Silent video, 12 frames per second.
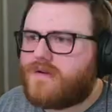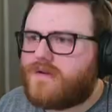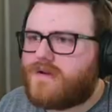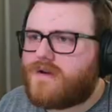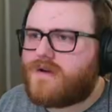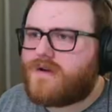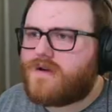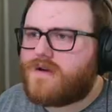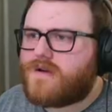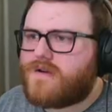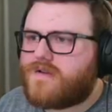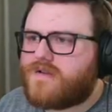
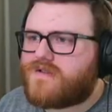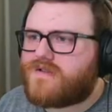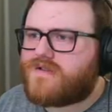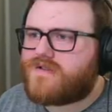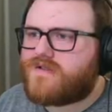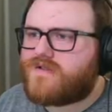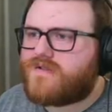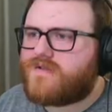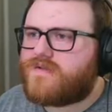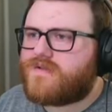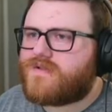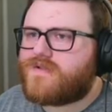Uh, let's
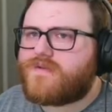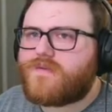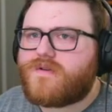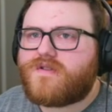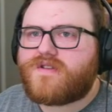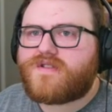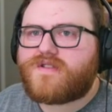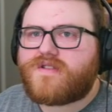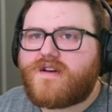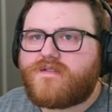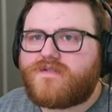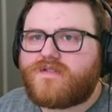store this
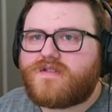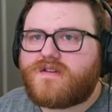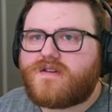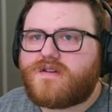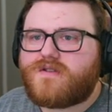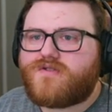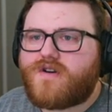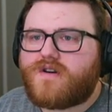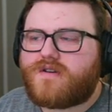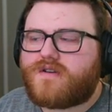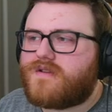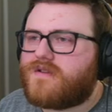stuff in the trunk.